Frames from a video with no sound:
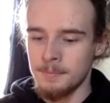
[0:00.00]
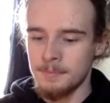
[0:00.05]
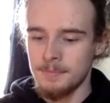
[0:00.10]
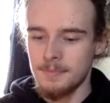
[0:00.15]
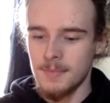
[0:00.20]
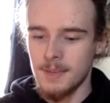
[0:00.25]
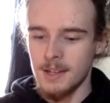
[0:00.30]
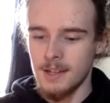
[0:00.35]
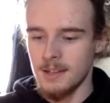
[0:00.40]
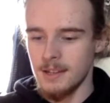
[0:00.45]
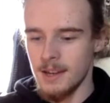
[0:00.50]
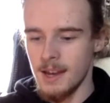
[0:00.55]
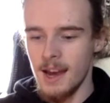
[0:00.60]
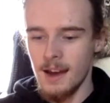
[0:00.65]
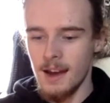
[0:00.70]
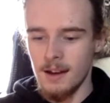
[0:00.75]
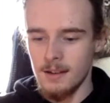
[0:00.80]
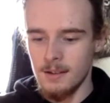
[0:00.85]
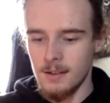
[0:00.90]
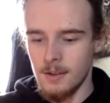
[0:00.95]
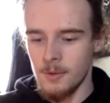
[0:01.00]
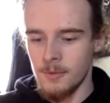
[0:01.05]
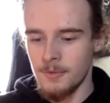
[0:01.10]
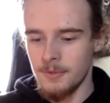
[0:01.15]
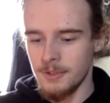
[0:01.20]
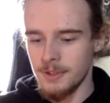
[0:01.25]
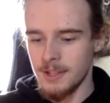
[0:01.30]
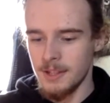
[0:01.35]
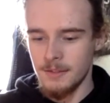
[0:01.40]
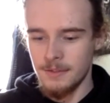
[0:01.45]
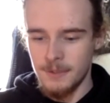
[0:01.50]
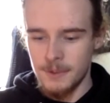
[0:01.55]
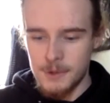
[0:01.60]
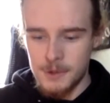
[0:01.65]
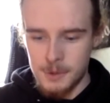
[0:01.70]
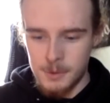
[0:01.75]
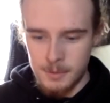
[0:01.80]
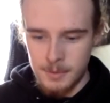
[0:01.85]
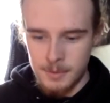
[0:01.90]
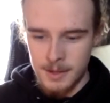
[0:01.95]
yeah, hopefully in the future we'll
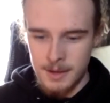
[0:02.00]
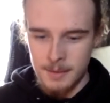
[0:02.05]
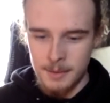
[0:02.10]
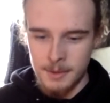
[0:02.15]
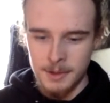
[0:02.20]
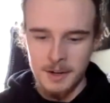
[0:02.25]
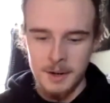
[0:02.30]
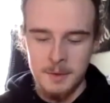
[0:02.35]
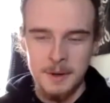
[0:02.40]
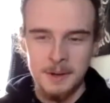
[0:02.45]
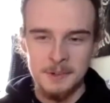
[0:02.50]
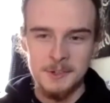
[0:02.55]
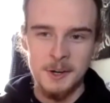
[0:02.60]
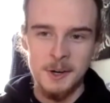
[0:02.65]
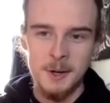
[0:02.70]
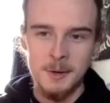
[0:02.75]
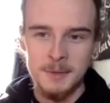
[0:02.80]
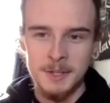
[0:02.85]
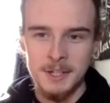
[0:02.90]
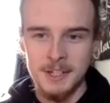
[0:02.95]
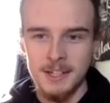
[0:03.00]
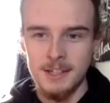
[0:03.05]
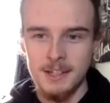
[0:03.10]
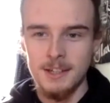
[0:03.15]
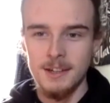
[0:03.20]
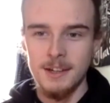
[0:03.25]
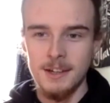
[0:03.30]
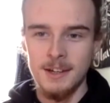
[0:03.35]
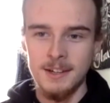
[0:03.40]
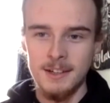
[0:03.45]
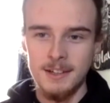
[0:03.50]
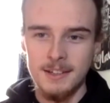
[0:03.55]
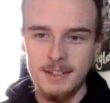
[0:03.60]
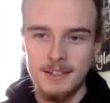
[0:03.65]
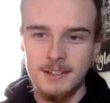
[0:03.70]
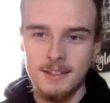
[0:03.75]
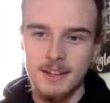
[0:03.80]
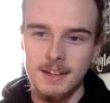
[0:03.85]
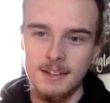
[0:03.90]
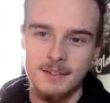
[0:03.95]
be able to come out to Albany,
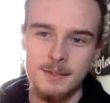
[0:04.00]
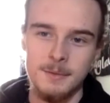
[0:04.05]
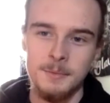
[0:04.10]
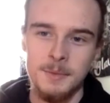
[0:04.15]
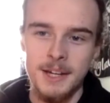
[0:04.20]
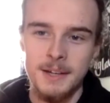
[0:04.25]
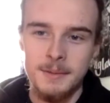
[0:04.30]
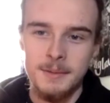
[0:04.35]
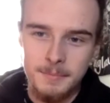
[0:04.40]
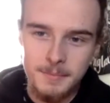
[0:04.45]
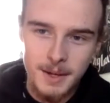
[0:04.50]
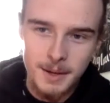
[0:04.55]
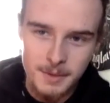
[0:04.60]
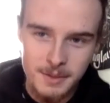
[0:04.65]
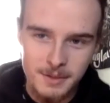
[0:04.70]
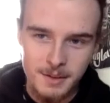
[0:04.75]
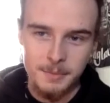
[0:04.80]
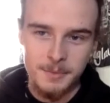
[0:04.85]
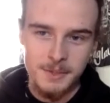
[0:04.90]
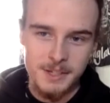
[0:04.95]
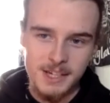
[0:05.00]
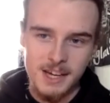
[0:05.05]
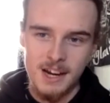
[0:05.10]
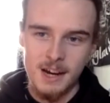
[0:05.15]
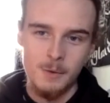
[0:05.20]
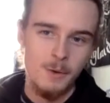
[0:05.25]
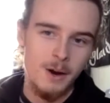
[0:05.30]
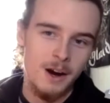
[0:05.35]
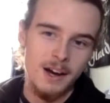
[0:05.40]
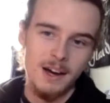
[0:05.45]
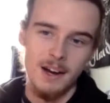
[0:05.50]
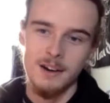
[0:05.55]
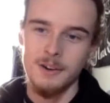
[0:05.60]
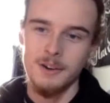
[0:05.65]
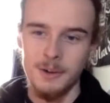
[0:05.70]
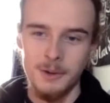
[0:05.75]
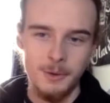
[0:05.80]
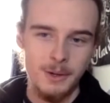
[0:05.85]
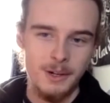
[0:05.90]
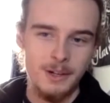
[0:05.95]
get some maybe something DIY, I don't
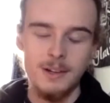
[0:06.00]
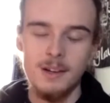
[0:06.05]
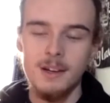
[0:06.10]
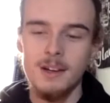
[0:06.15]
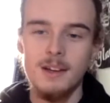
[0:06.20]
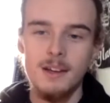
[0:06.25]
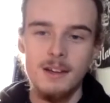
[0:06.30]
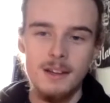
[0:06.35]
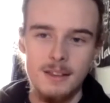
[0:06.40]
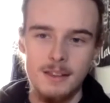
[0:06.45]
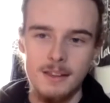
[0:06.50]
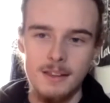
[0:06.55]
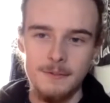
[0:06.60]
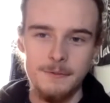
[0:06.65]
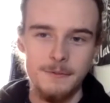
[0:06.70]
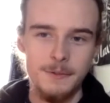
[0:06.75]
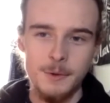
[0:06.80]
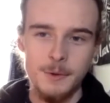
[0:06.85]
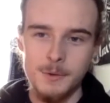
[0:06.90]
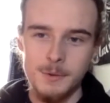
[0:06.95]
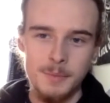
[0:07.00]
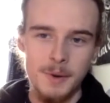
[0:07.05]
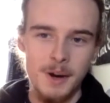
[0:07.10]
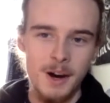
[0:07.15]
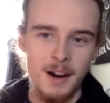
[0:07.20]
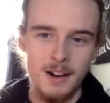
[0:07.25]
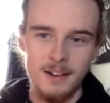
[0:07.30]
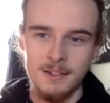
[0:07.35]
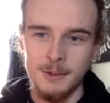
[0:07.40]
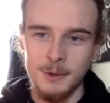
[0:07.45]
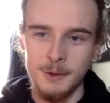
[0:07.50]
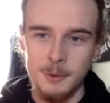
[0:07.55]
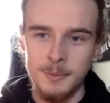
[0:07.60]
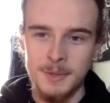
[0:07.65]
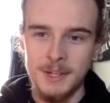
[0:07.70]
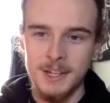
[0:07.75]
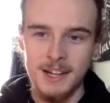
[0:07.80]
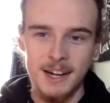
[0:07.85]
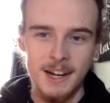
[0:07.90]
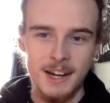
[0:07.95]
know, or fused box, low
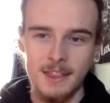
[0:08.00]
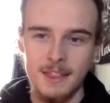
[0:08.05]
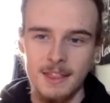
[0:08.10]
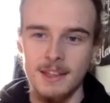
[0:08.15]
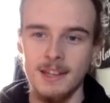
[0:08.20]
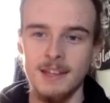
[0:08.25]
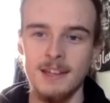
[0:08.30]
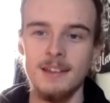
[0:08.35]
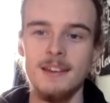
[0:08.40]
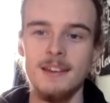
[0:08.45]
beat kind of thing.